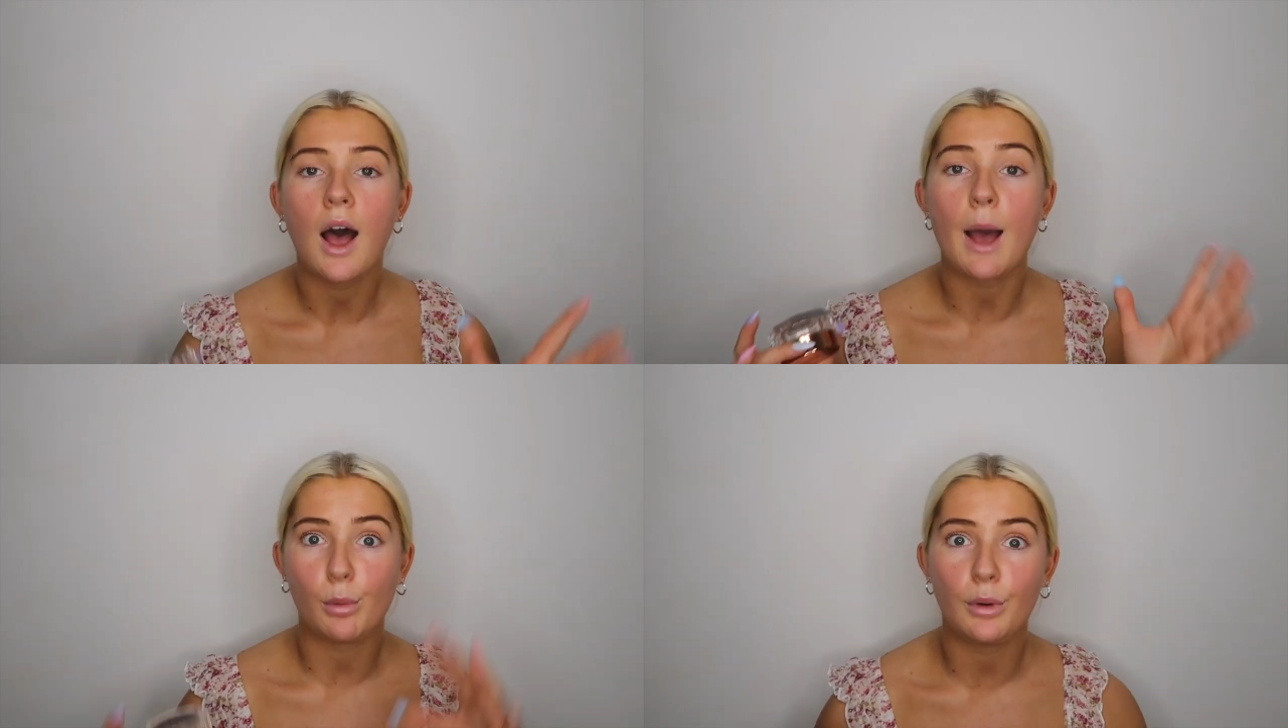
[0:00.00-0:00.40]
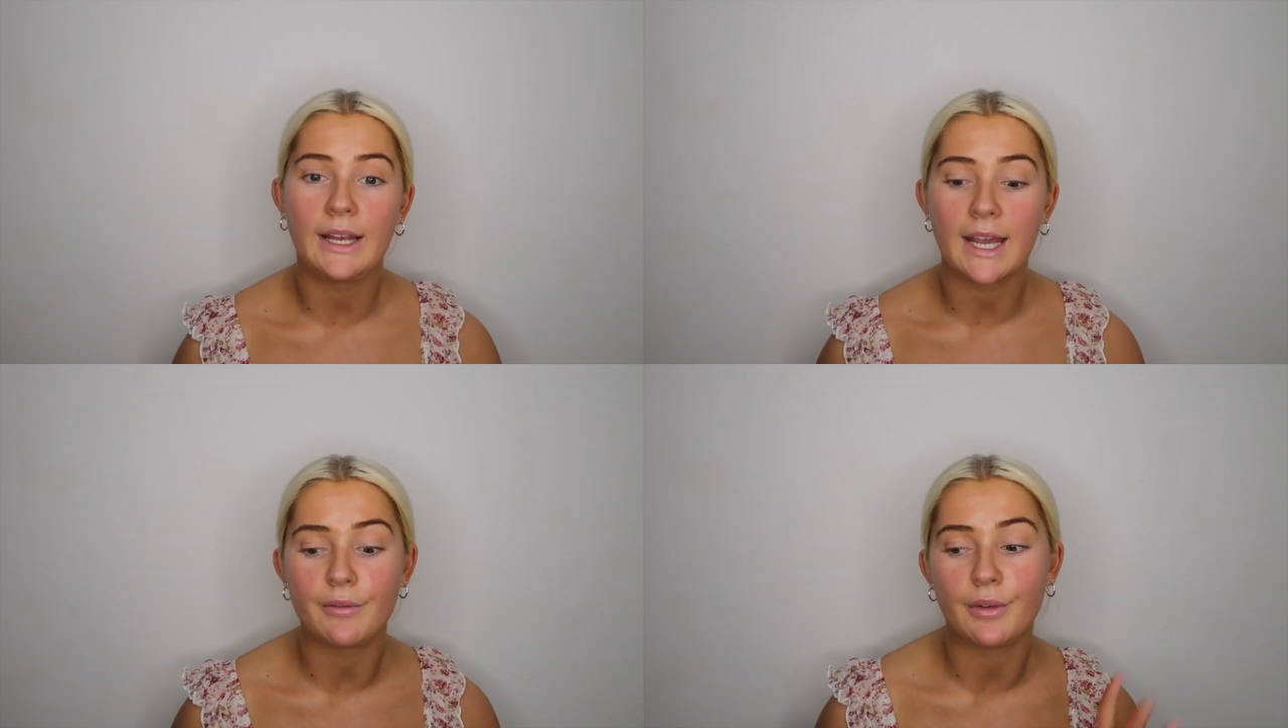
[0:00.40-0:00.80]
I will
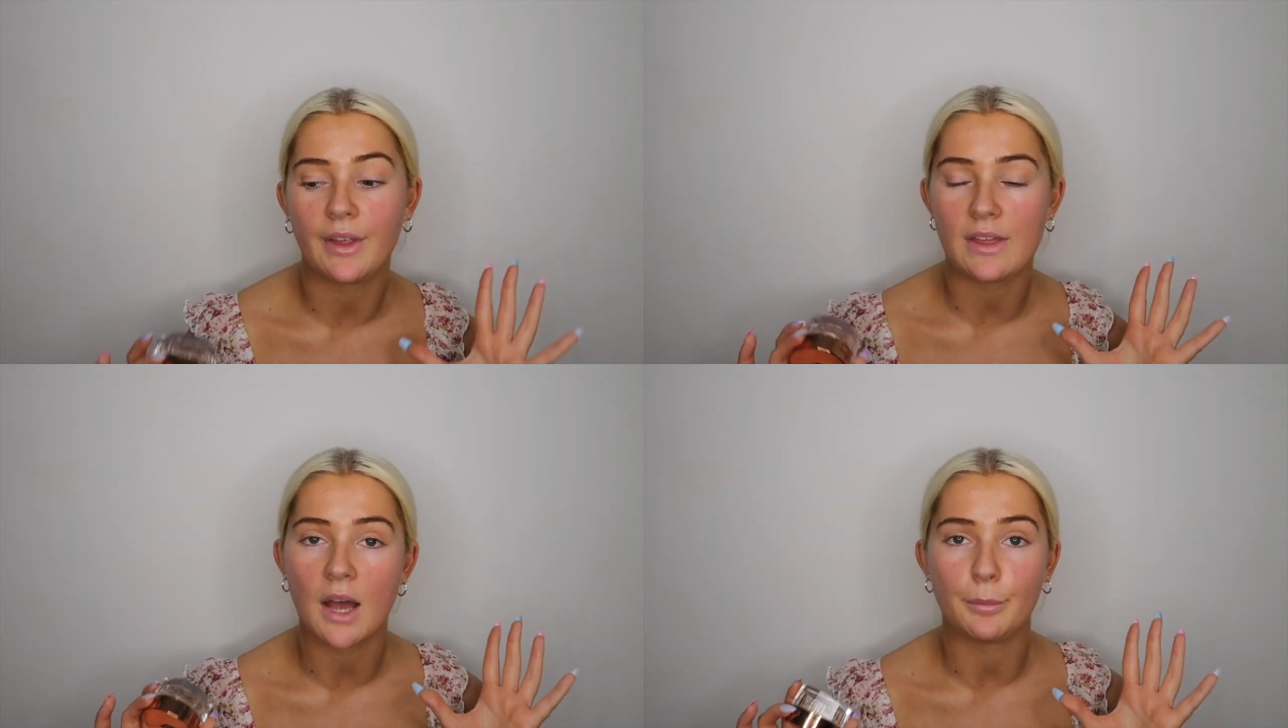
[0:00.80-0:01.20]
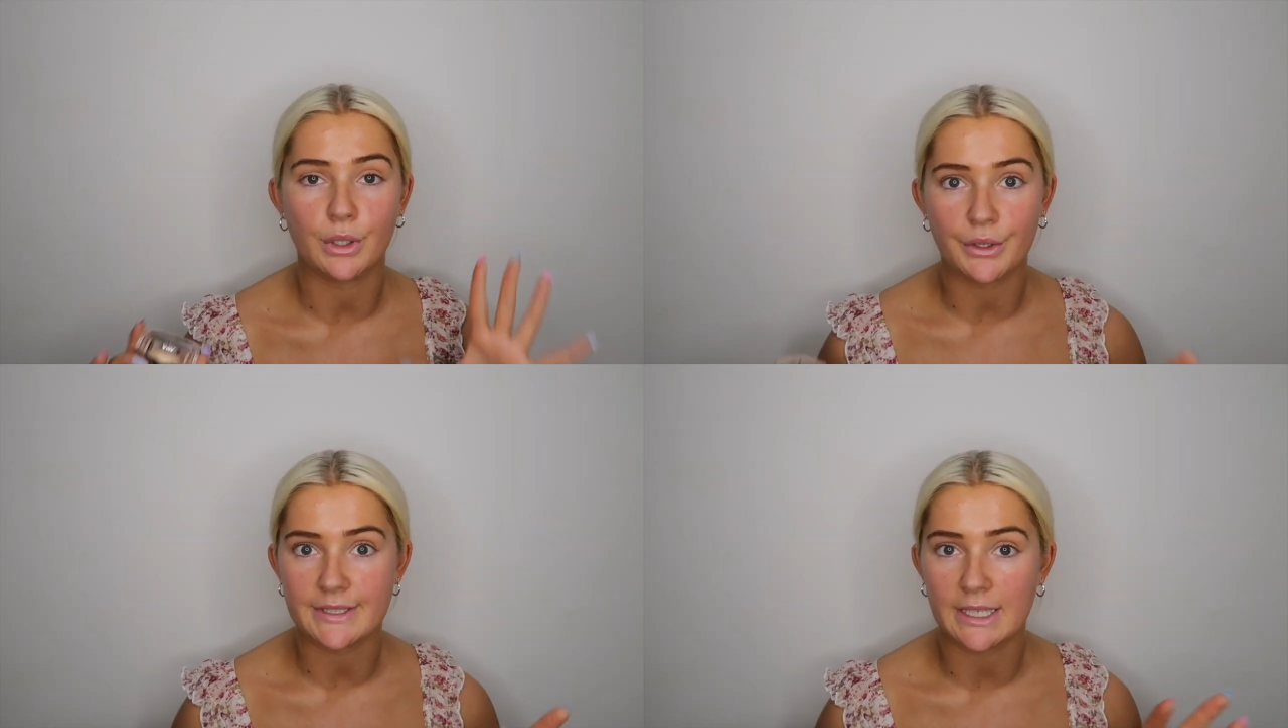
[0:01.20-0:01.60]
link everything that I'm
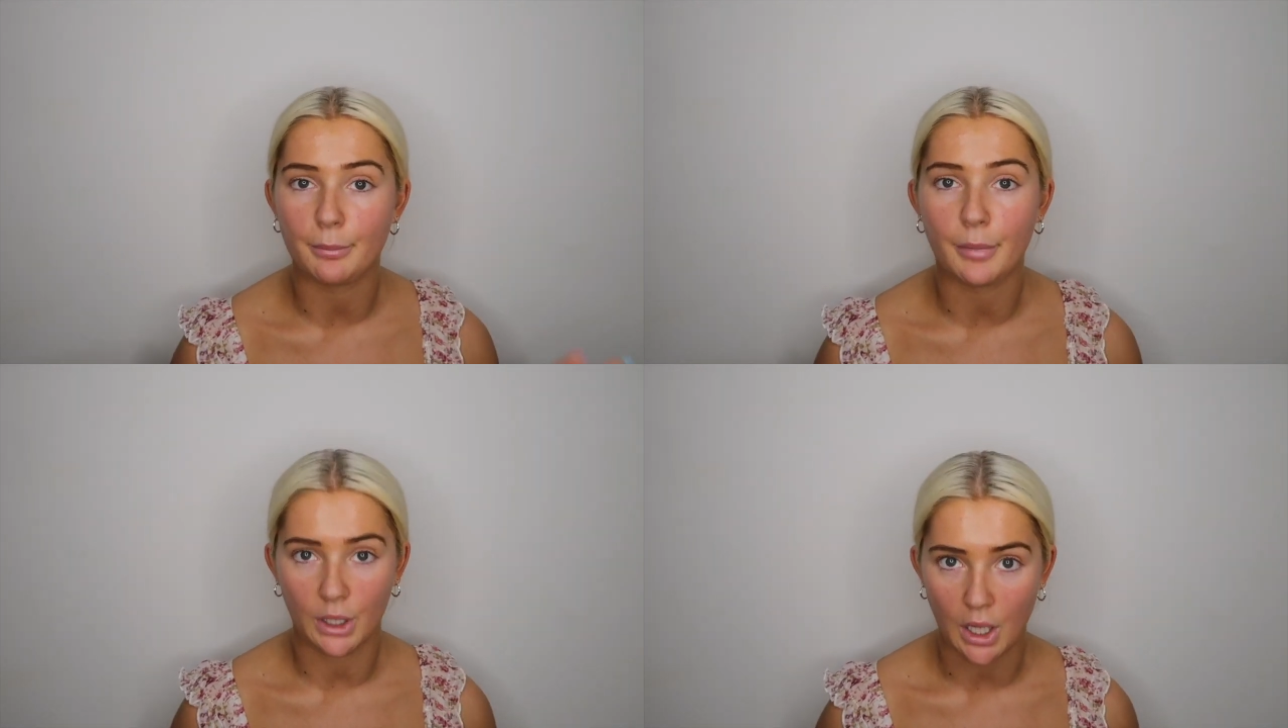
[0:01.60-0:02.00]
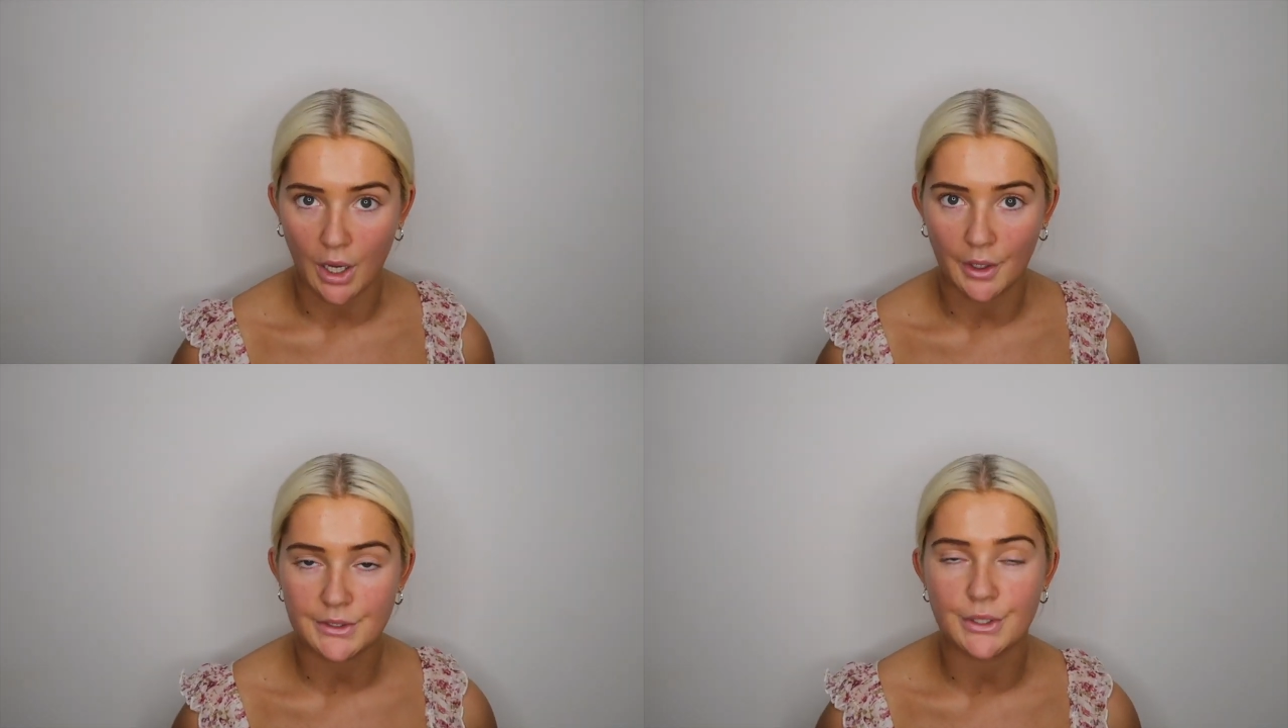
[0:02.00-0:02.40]
using
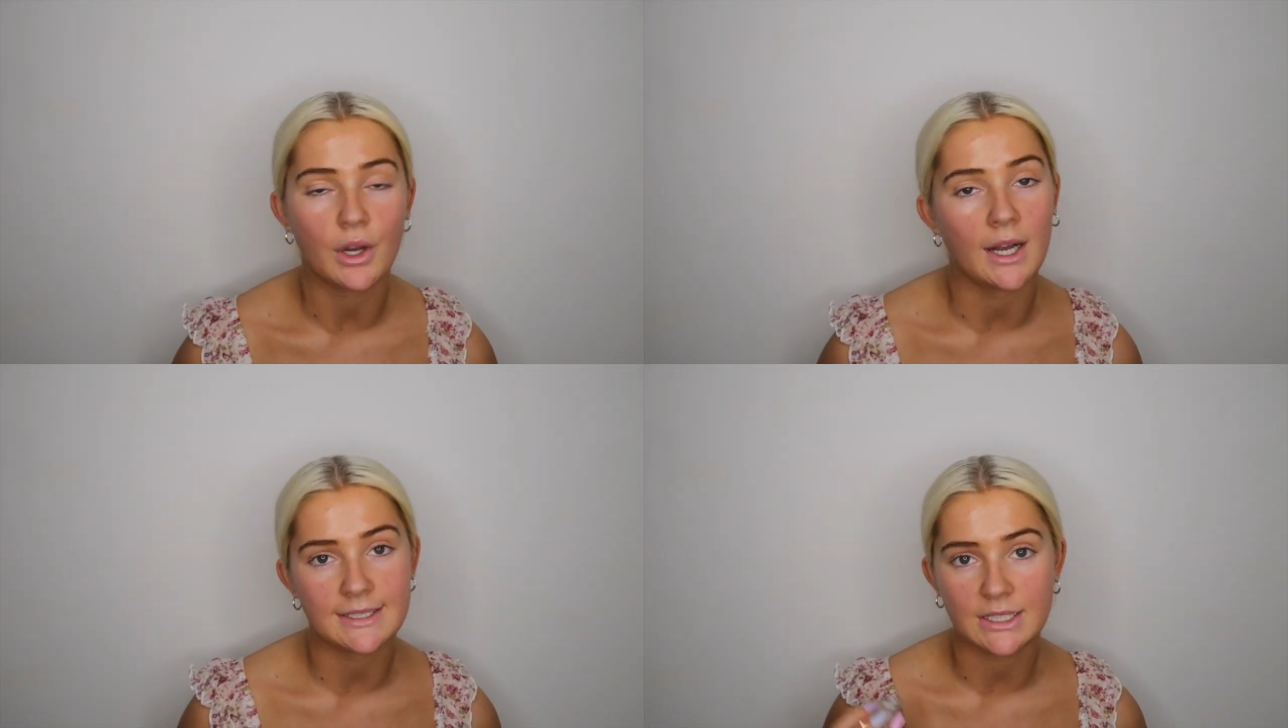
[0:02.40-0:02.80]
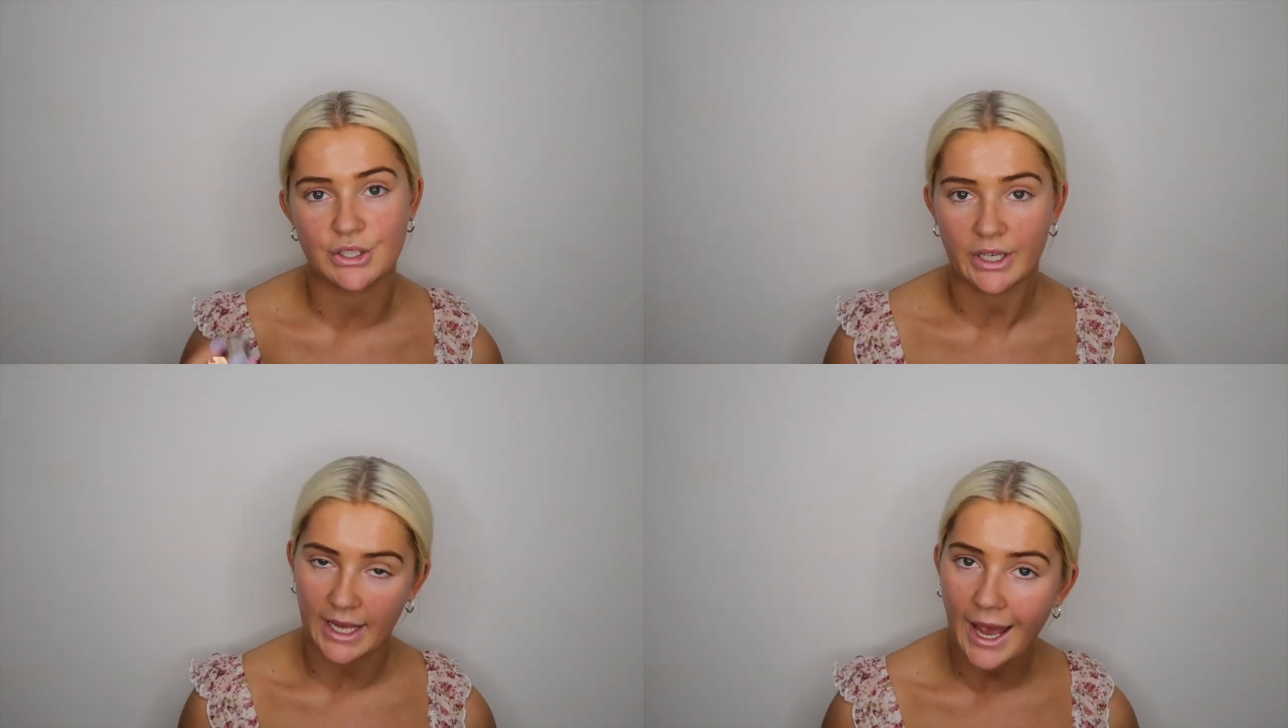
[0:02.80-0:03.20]
below so you guys can
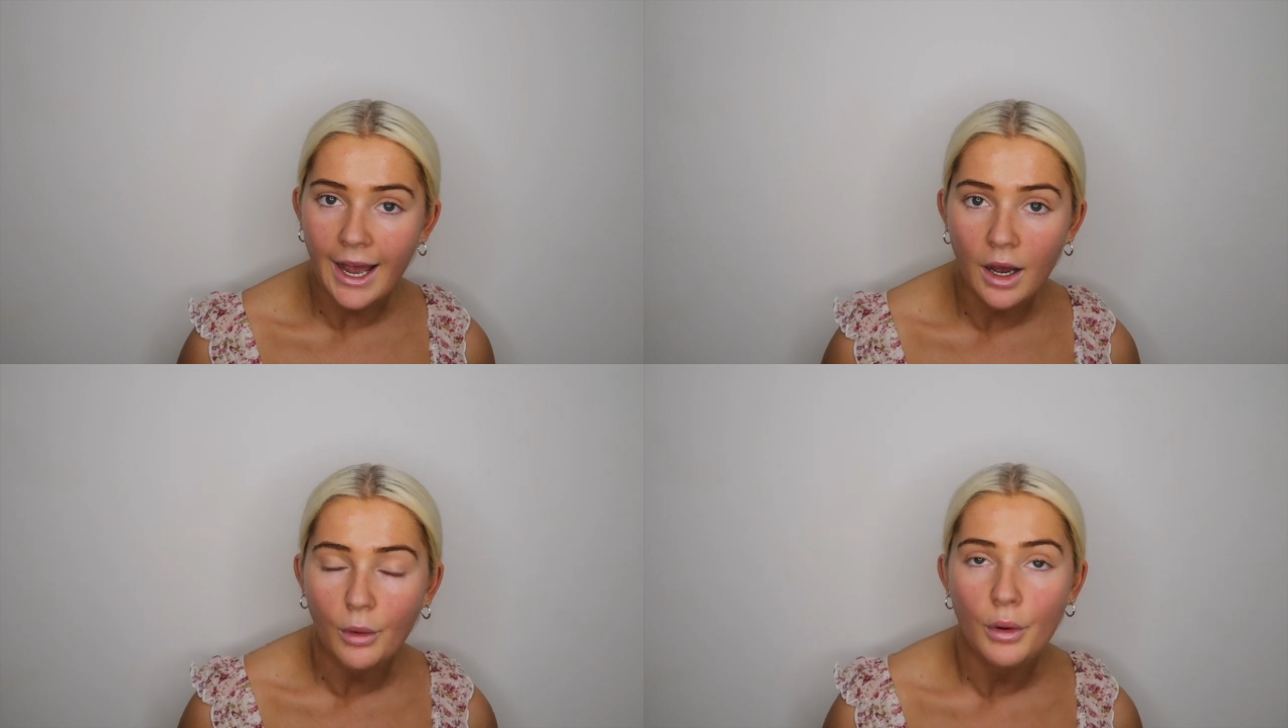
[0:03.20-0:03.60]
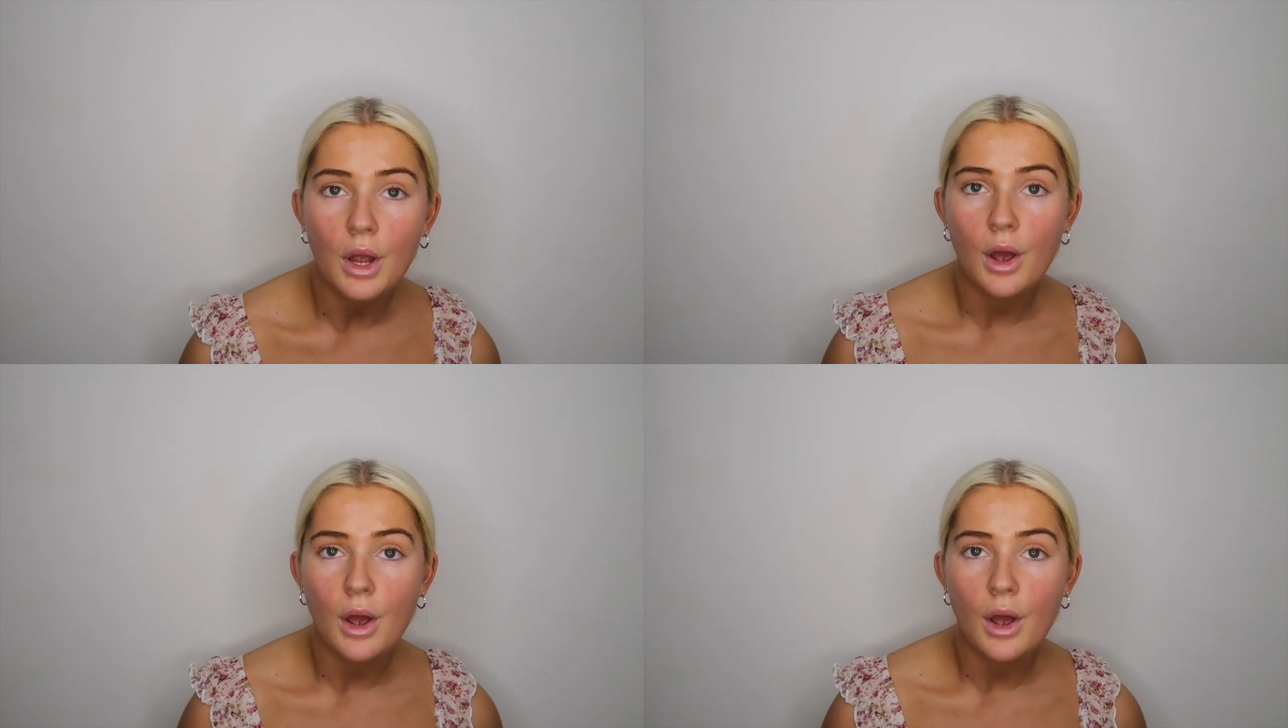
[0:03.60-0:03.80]
check it out.